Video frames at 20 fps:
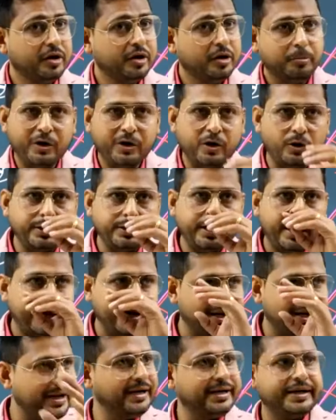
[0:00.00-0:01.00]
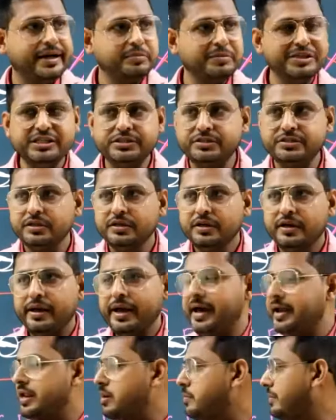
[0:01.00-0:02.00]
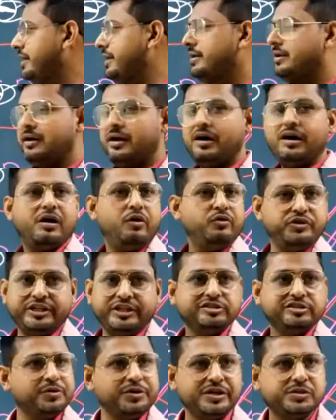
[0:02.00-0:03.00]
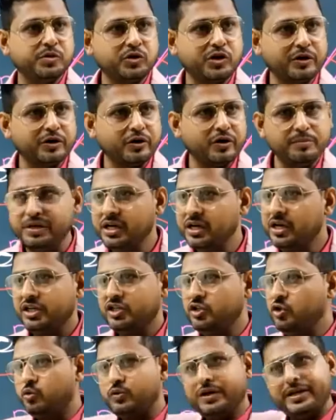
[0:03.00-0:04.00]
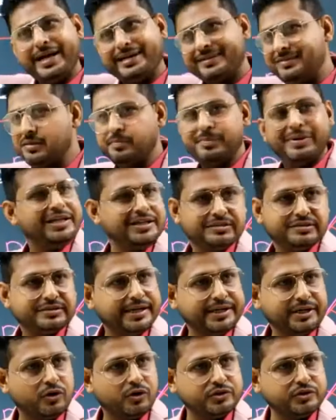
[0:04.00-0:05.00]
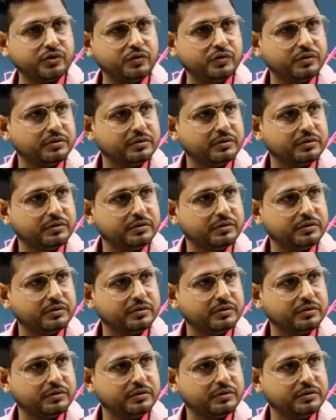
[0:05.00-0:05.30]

Because direct internet means anybody, how you access the Facebook.com, you can access a malicious site also.